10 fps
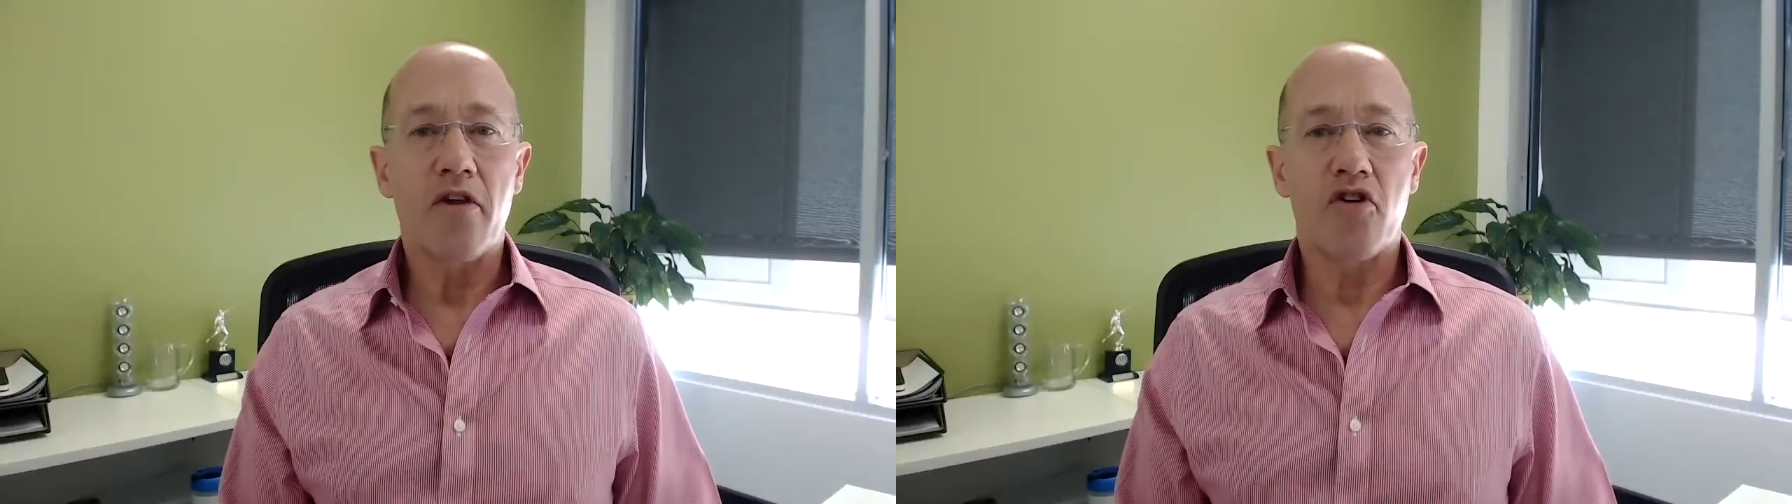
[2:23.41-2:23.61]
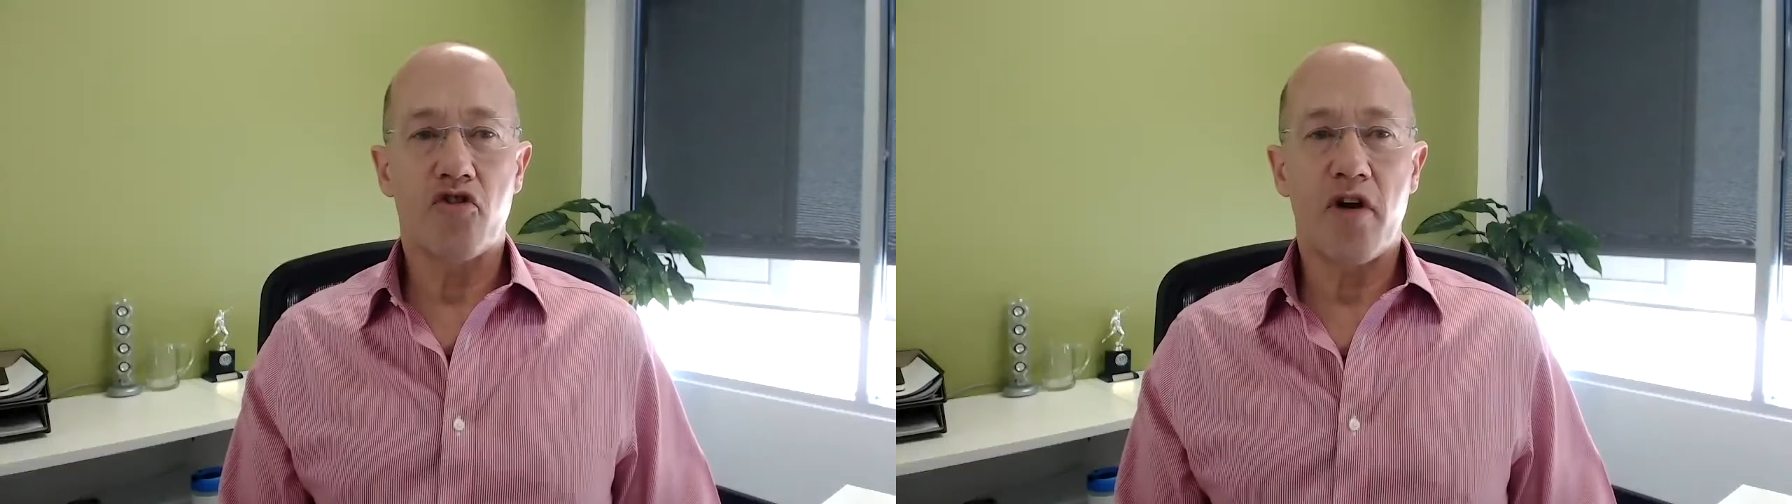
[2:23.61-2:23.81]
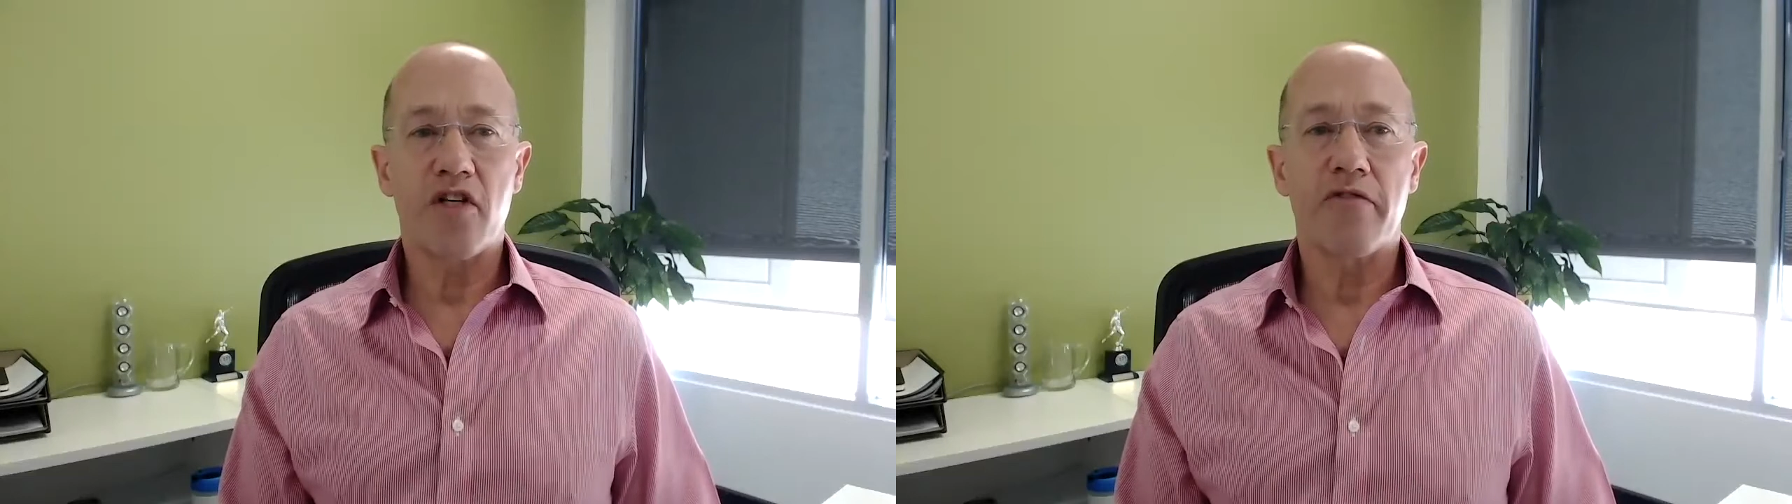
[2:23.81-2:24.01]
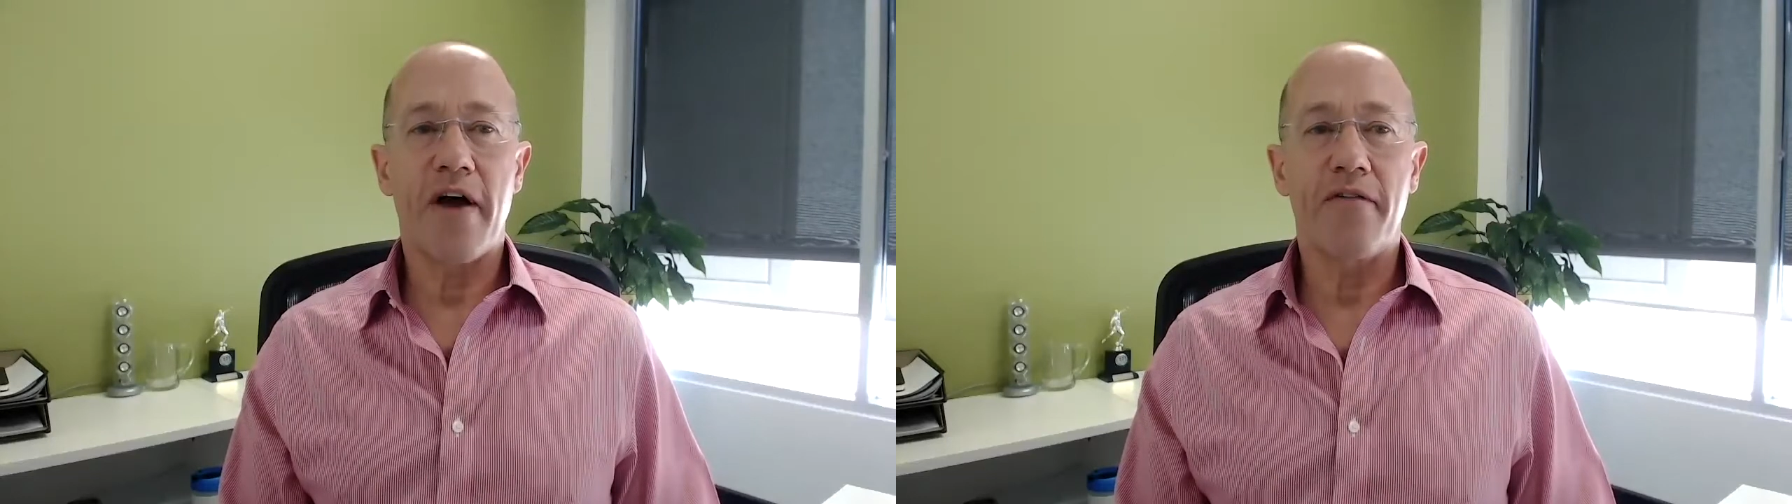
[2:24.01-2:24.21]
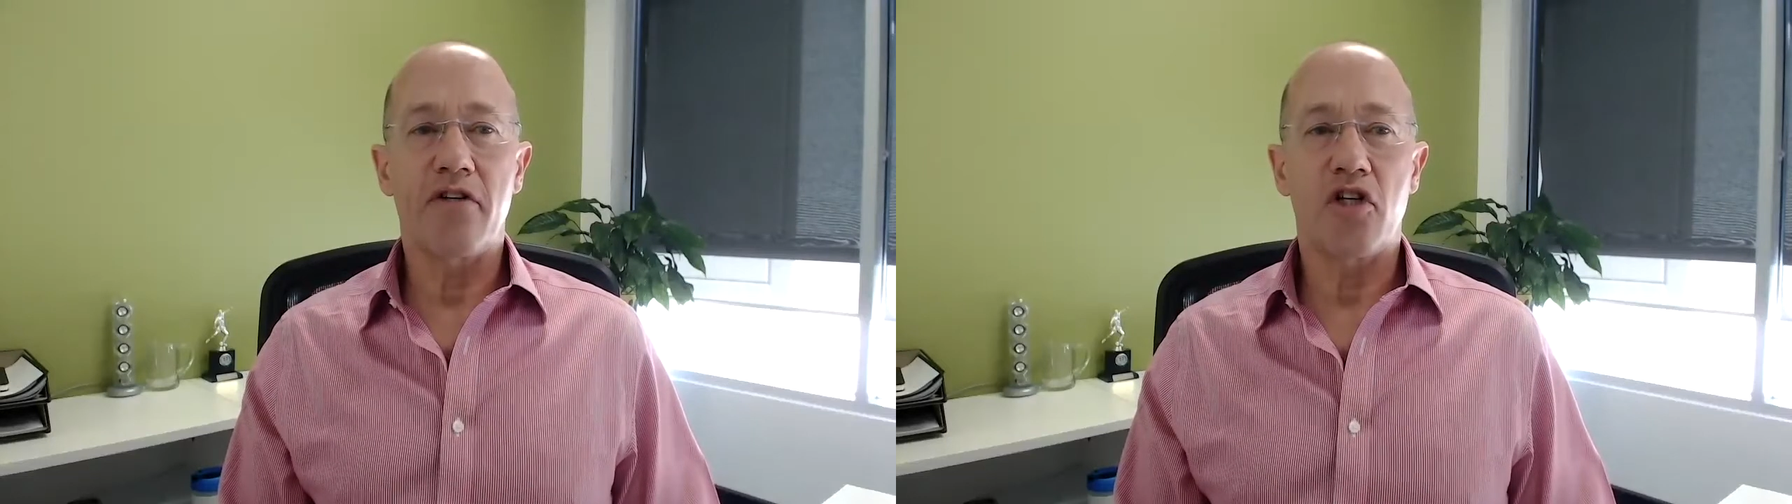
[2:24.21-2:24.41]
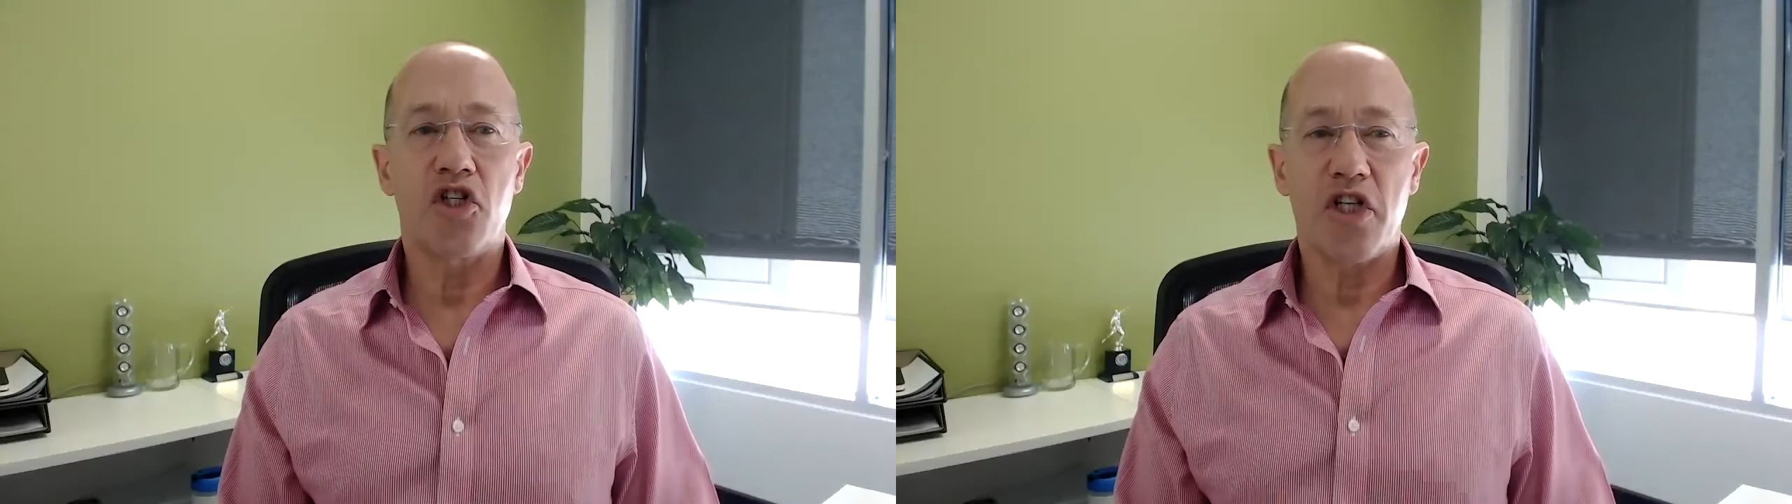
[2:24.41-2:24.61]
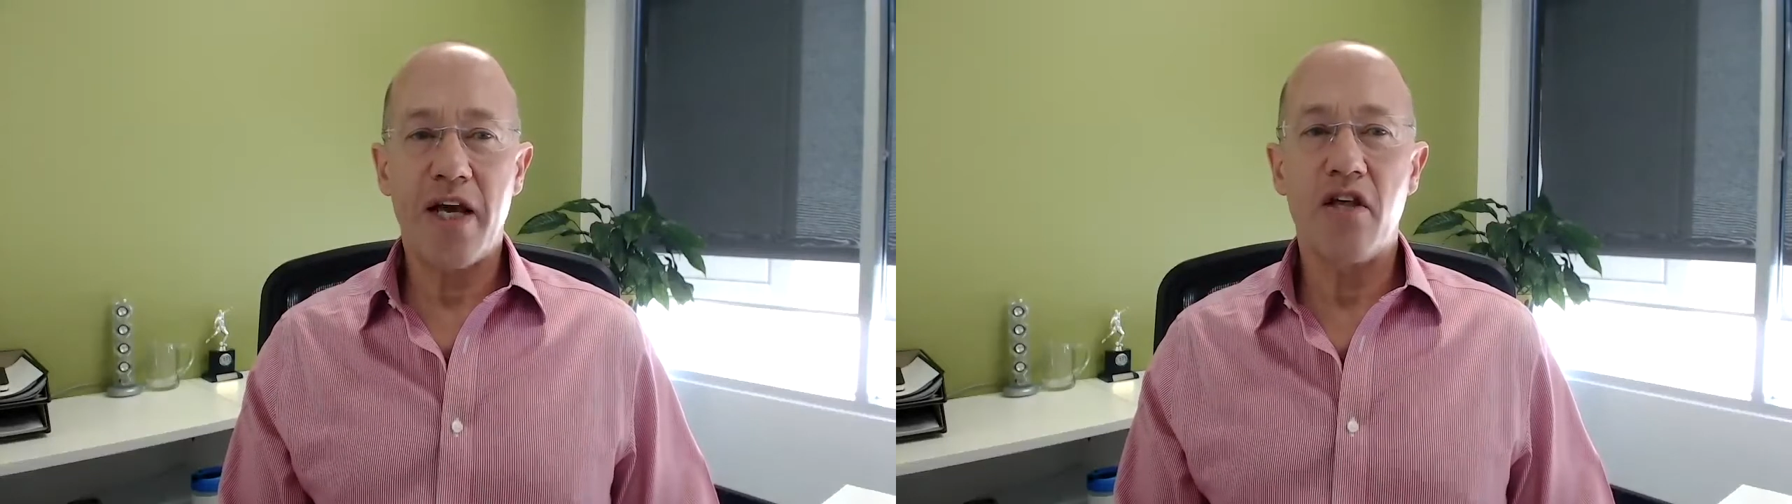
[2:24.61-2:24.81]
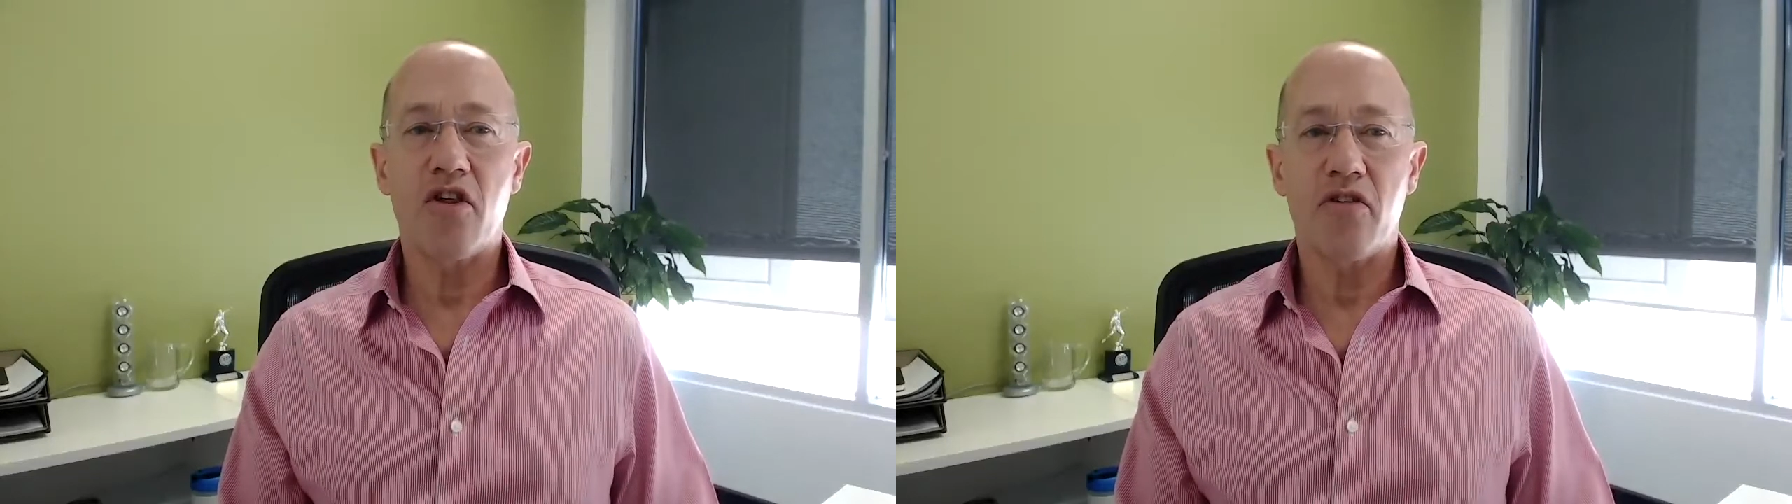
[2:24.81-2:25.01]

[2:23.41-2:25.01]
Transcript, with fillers: stress of having to chase